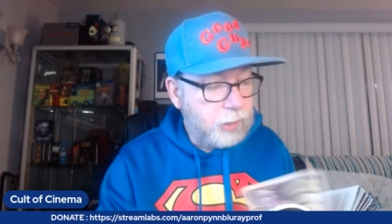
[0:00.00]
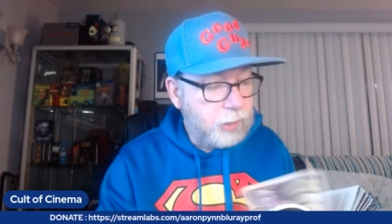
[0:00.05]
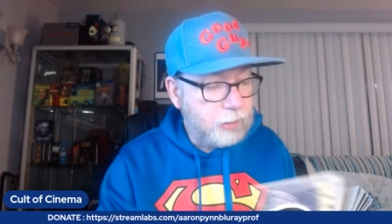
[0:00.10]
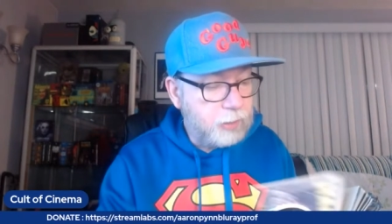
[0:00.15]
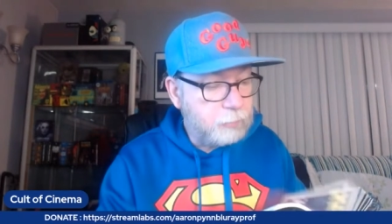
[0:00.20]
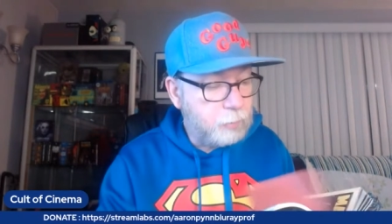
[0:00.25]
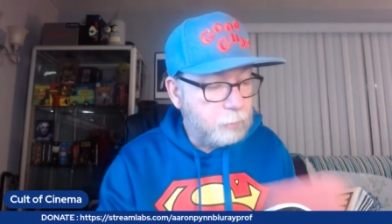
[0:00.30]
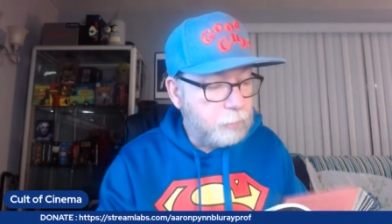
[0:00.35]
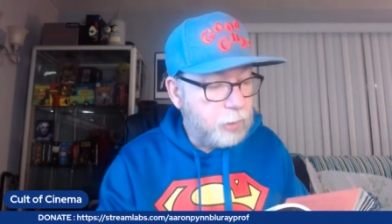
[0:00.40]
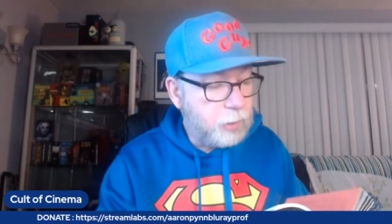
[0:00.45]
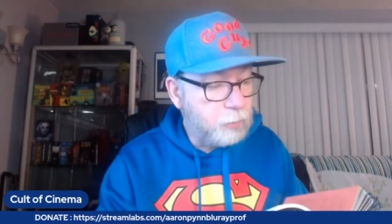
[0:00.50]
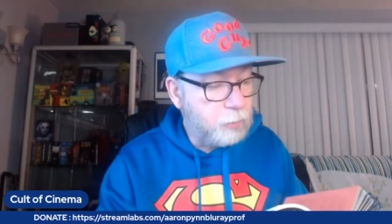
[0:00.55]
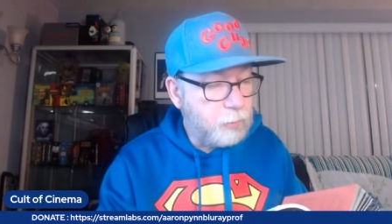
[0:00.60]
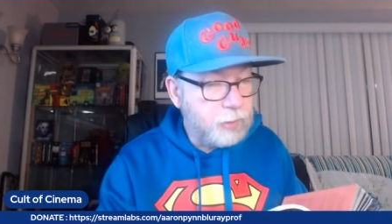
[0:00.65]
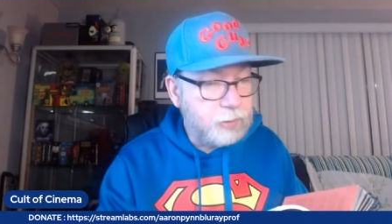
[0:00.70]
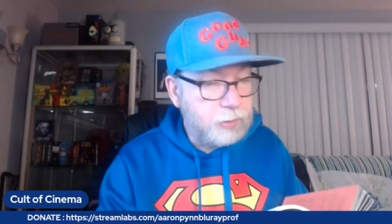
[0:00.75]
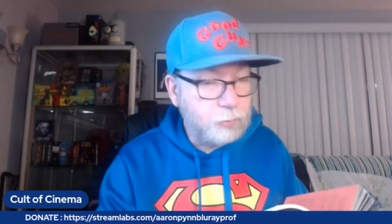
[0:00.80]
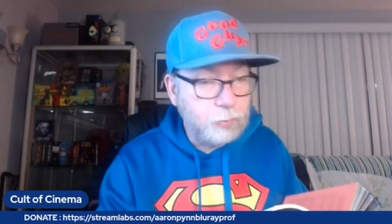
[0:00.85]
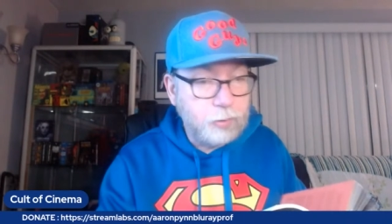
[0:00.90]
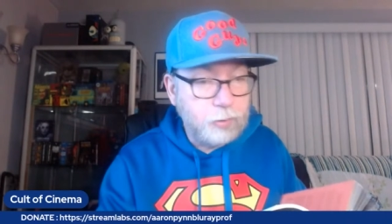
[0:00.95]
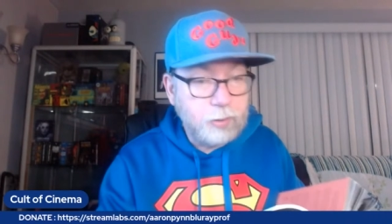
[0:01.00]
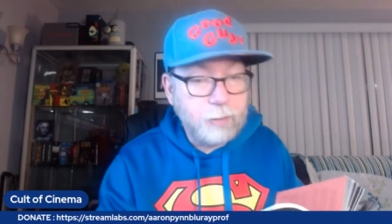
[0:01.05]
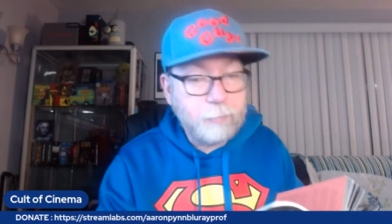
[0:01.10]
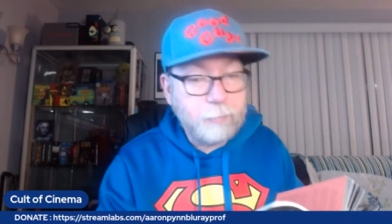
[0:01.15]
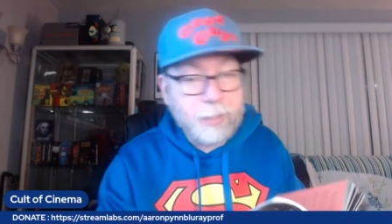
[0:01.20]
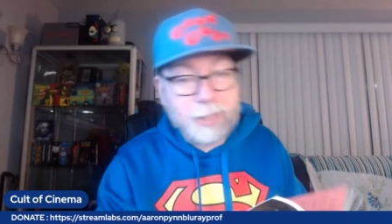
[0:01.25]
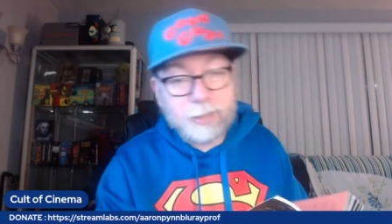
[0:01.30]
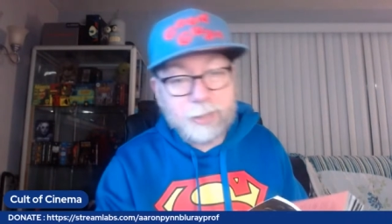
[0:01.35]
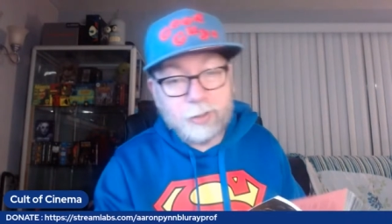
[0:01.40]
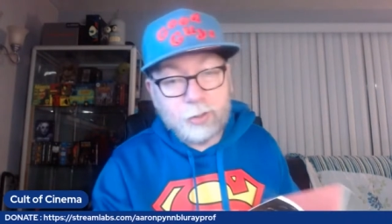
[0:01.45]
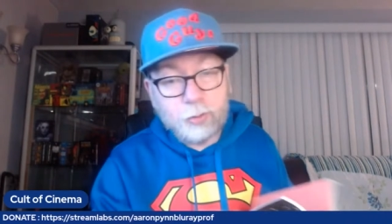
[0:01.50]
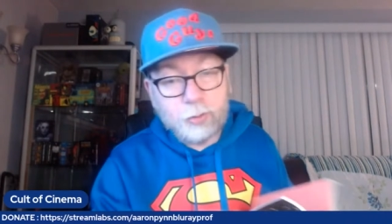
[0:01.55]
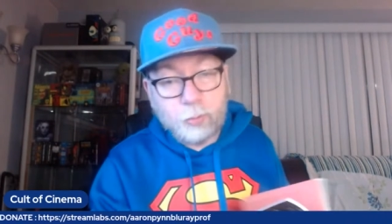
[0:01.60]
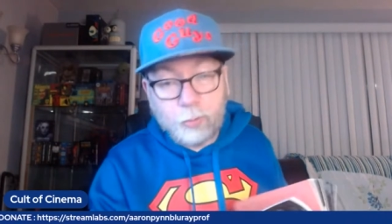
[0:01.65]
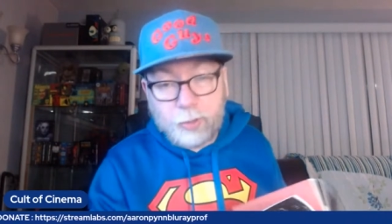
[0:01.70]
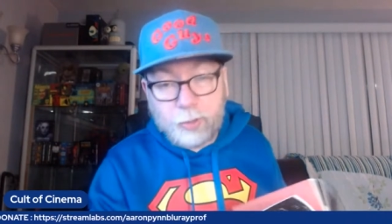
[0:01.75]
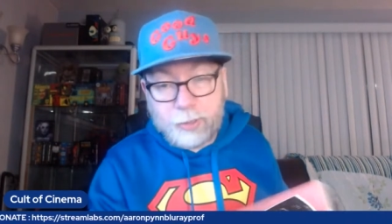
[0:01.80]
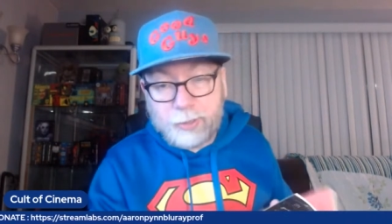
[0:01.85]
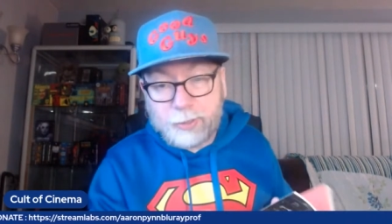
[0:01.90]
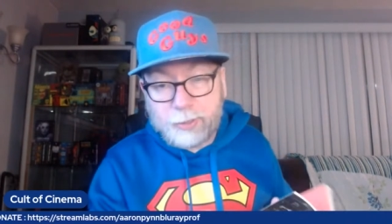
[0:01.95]
talking about Mae West were done back in the
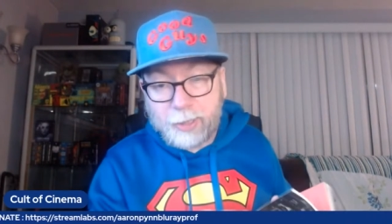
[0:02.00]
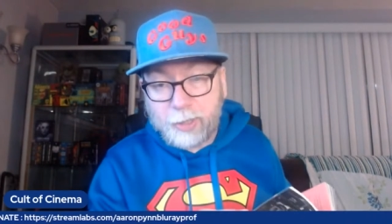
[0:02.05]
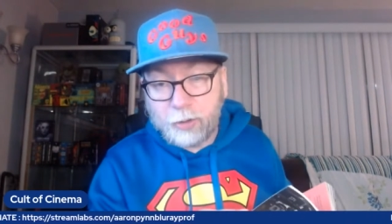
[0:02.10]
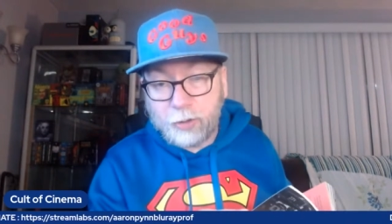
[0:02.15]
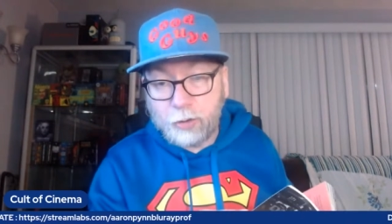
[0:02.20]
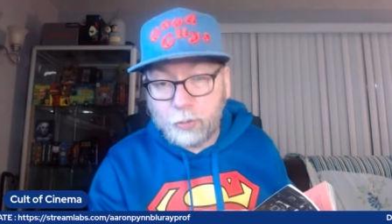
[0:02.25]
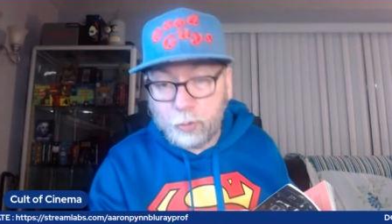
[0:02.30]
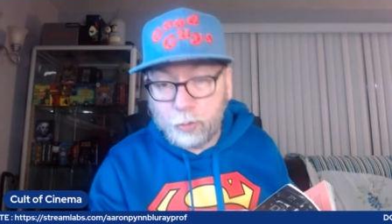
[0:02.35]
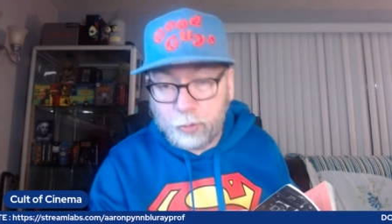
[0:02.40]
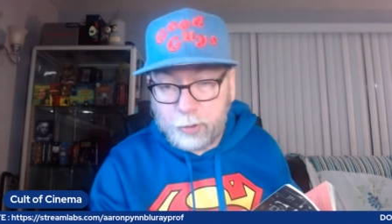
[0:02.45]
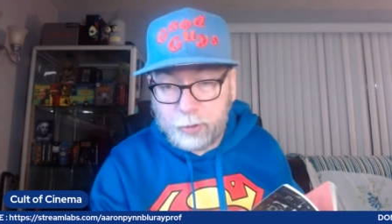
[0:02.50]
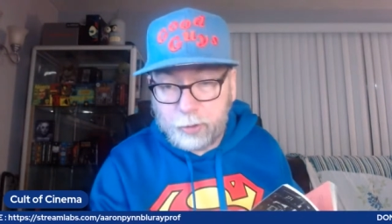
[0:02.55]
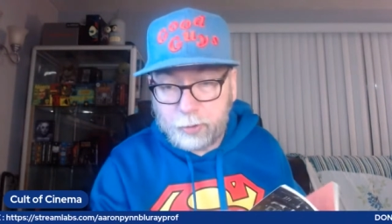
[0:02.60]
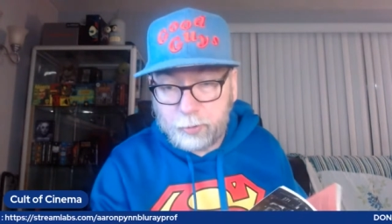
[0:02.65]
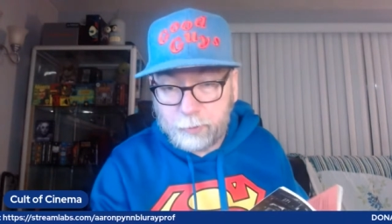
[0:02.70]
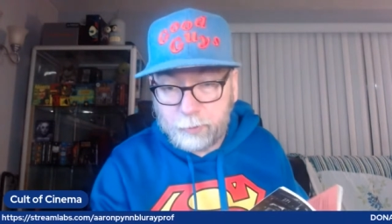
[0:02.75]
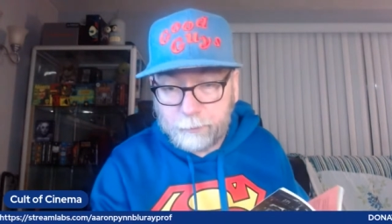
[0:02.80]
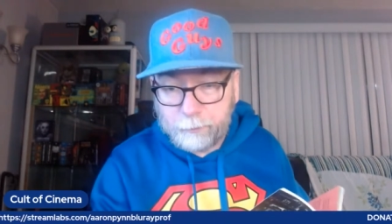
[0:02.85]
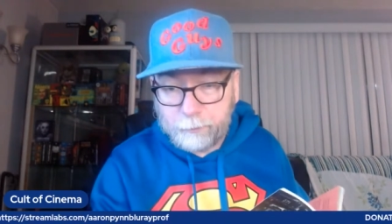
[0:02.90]
20s and 30s.